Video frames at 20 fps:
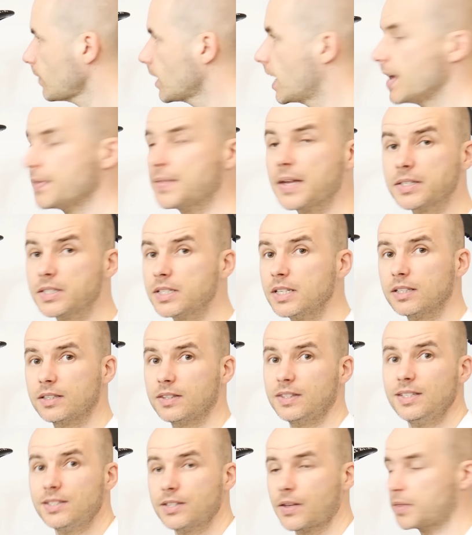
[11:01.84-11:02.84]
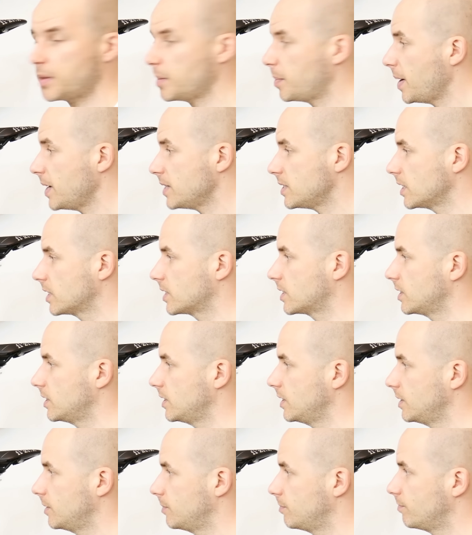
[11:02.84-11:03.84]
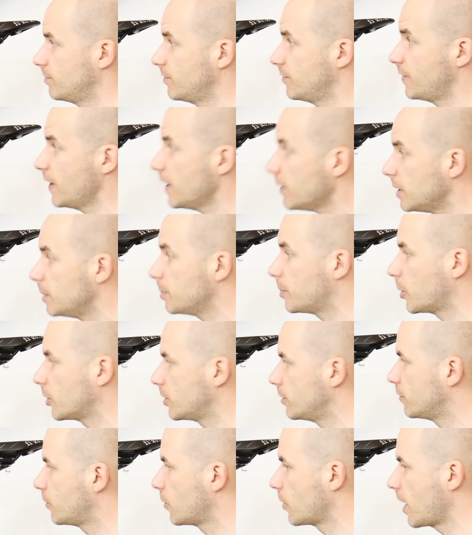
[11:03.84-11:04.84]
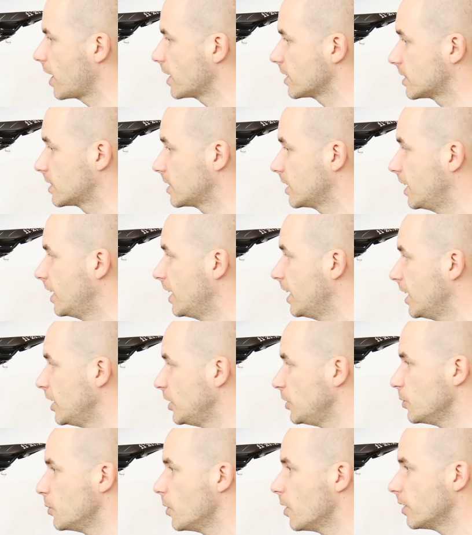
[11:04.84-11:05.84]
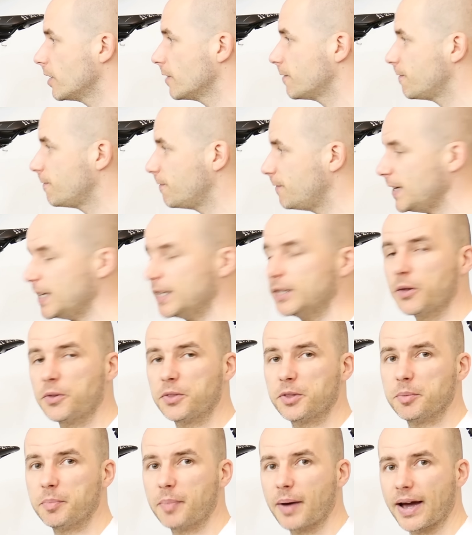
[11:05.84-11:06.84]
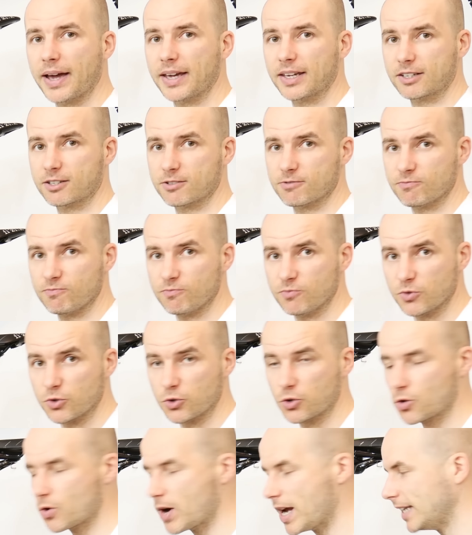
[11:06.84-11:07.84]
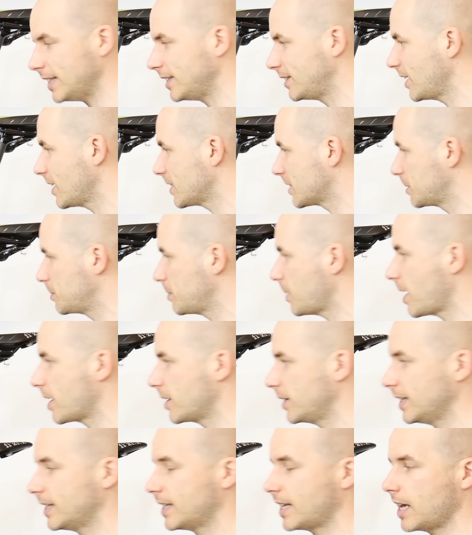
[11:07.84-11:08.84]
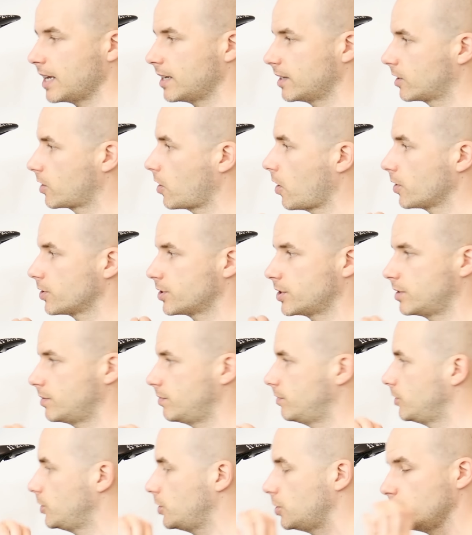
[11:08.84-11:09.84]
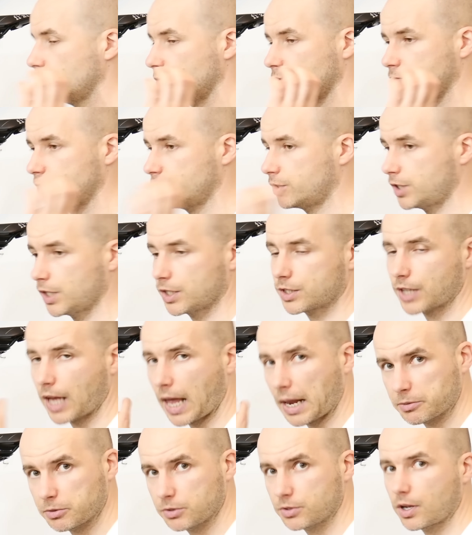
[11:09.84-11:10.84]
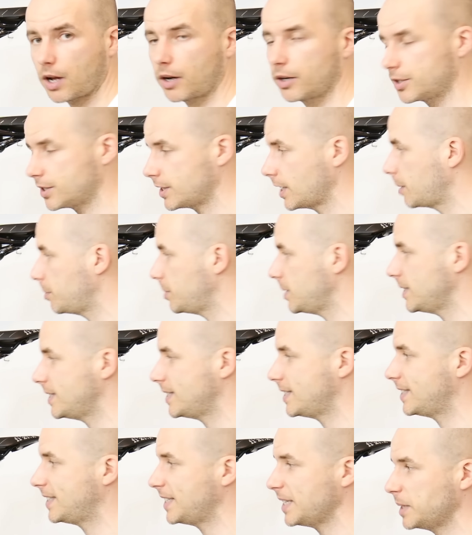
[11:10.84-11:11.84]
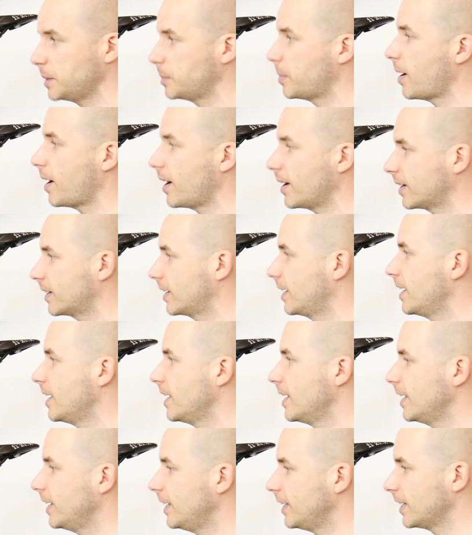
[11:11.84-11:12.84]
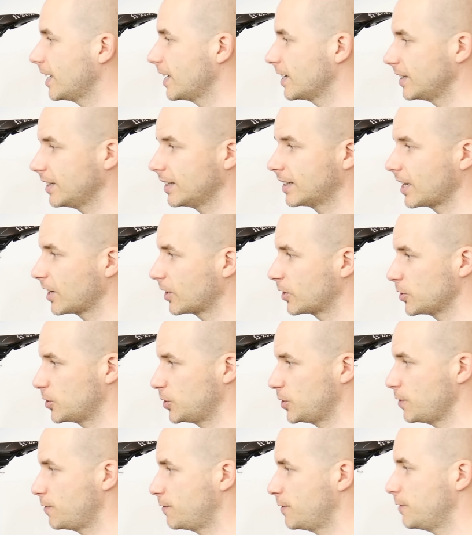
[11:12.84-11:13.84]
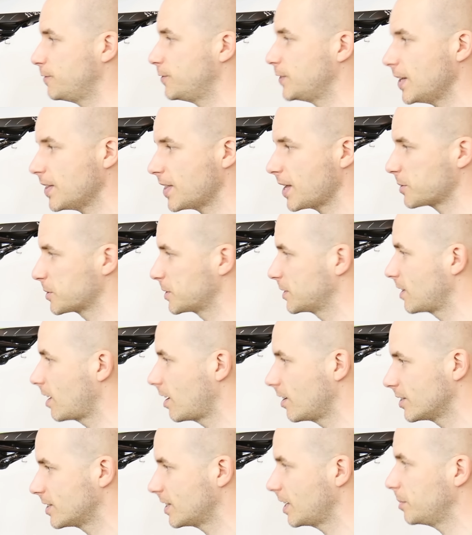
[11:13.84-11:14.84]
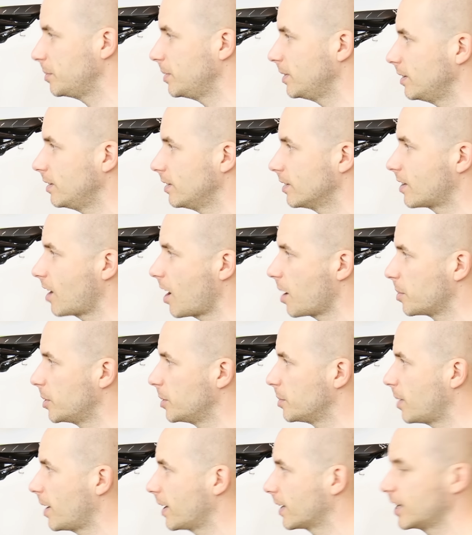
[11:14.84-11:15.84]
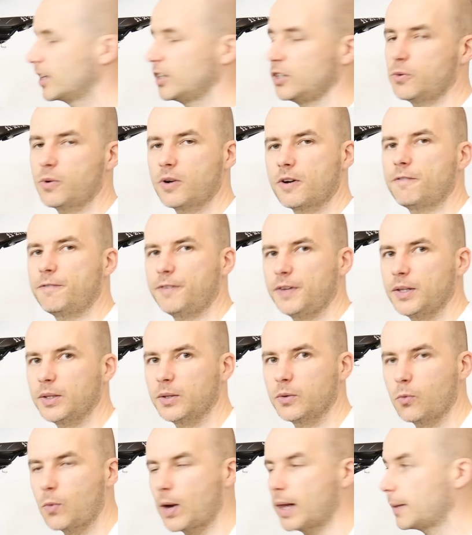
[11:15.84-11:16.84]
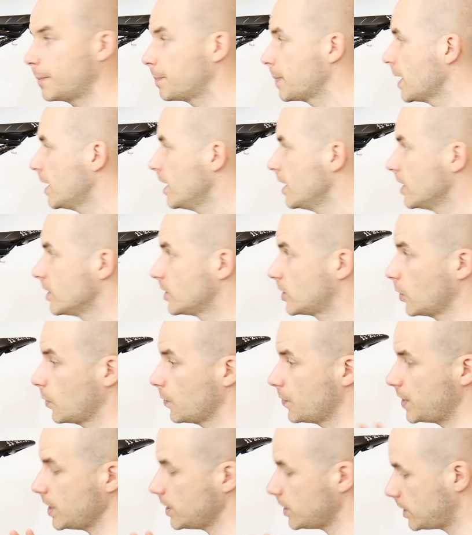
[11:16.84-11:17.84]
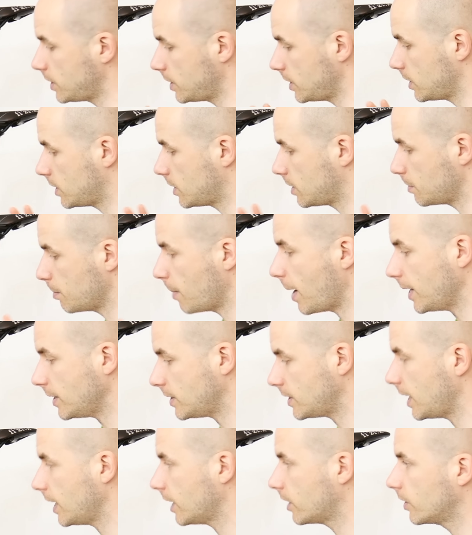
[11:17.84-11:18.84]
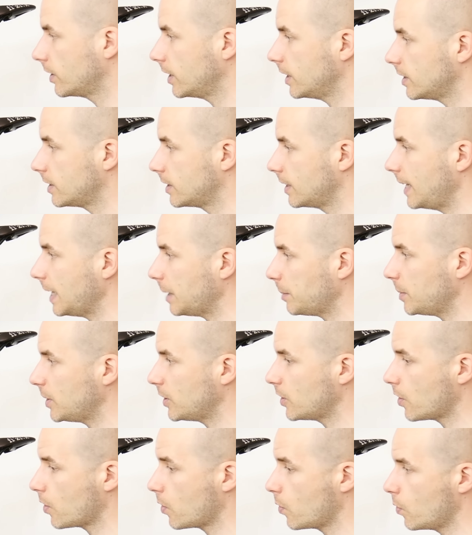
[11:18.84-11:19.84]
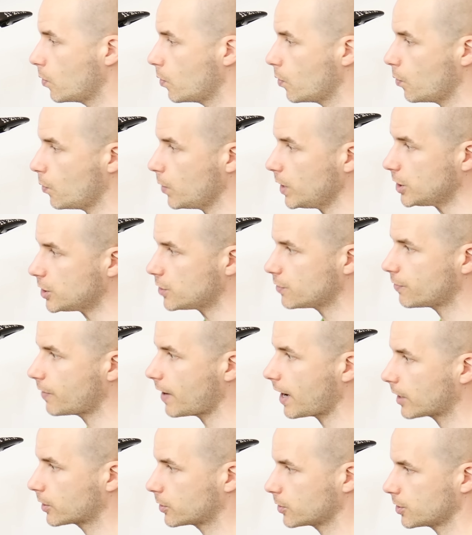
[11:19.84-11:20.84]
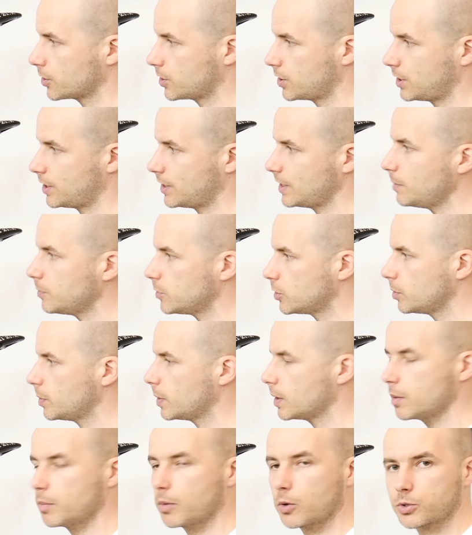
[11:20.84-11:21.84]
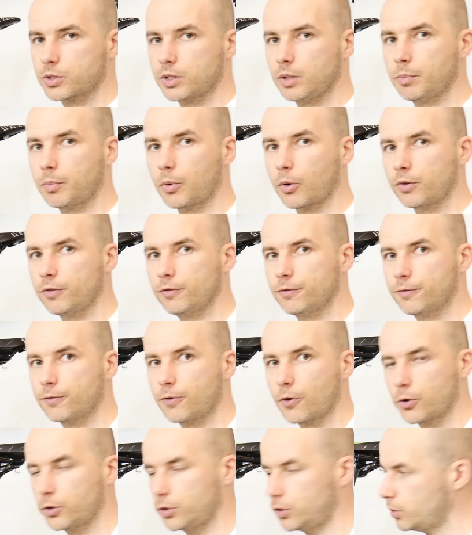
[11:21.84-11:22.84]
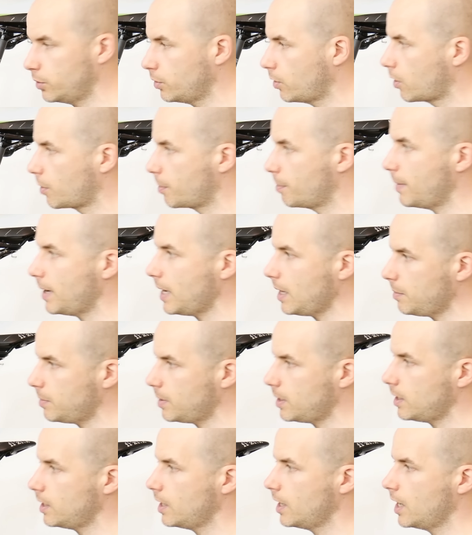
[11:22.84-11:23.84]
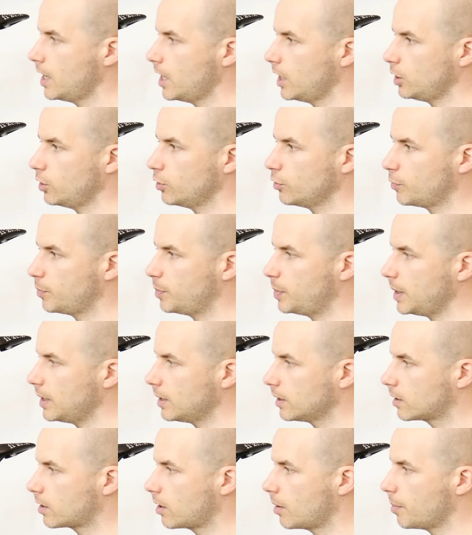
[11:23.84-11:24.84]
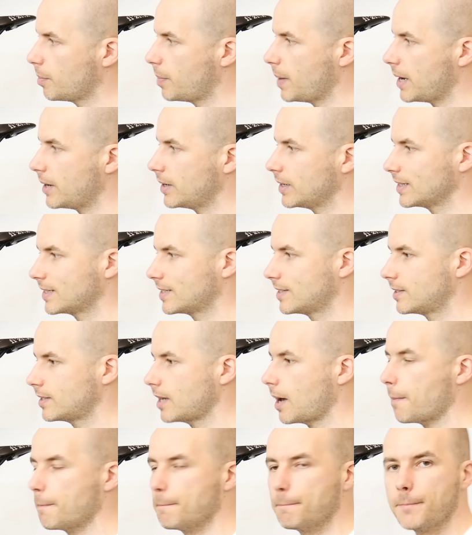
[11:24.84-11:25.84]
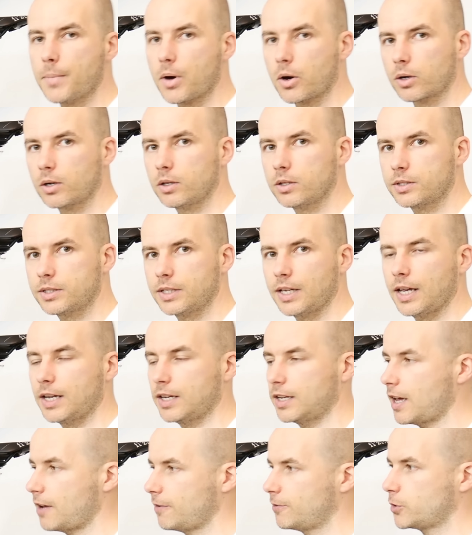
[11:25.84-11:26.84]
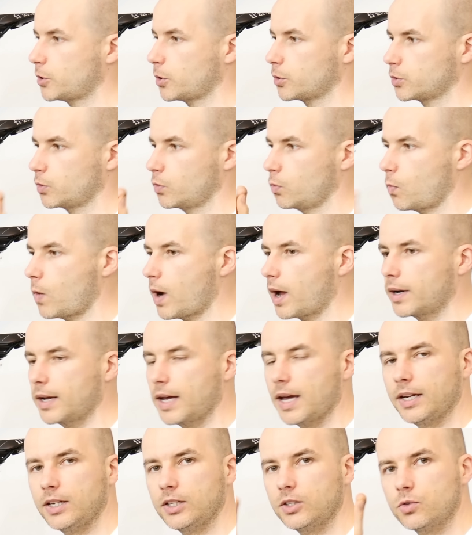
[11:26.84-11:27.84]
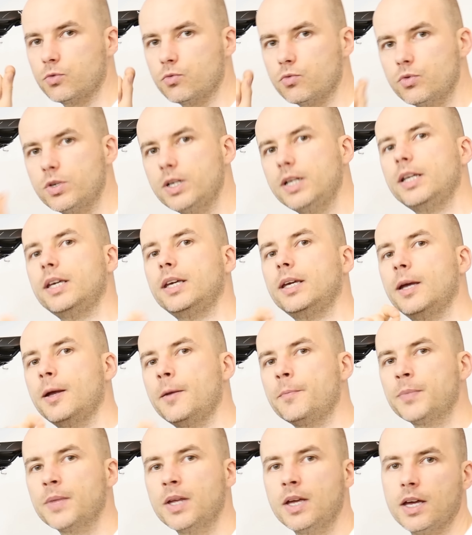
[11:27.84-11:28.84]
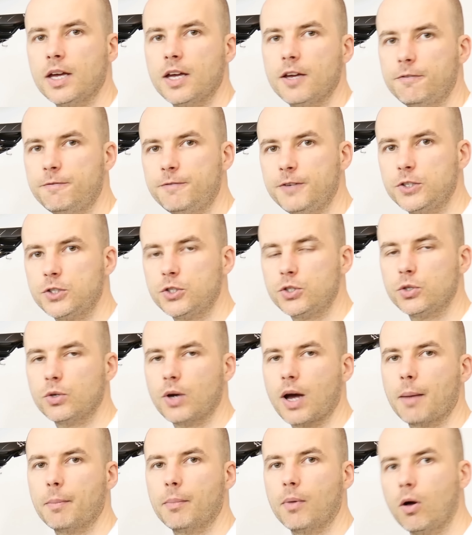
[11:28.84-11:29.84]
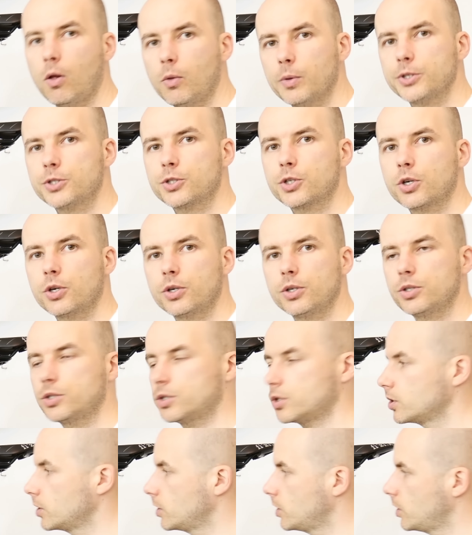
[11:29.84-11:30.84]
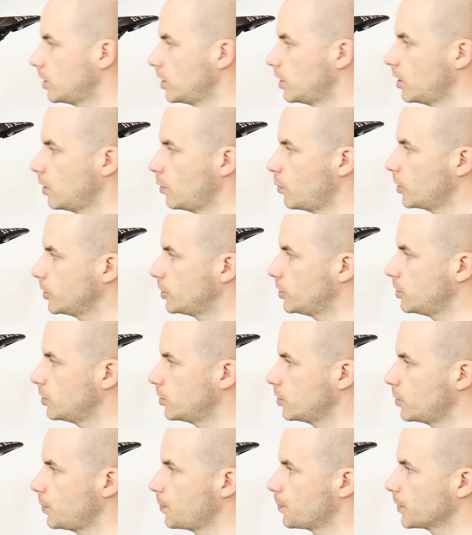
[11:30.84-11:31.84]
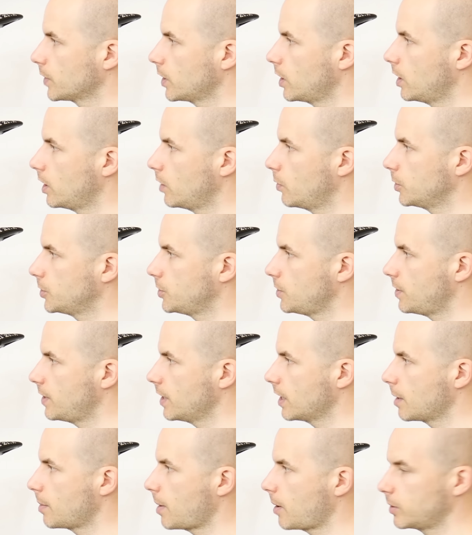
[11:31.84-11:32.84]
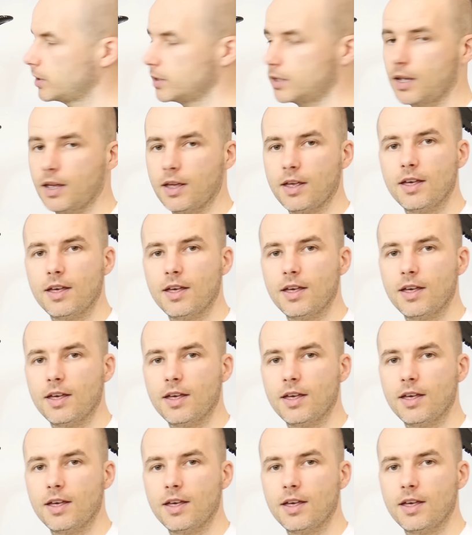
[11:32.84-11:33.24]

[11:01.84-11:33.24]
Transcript: And that's it. These are the basics, very important for us. You want to feel on the bike great, doesn't matter, it can cost you $600 and be steel bike, it can cost you $15,000 and be carbon bike. You want to feel well. So this is my take on it. Let me know which factors seem to be the most important for you, or maybe you've been comparing some models and have chosen one and it really fits you. I'm always curious what you think about it.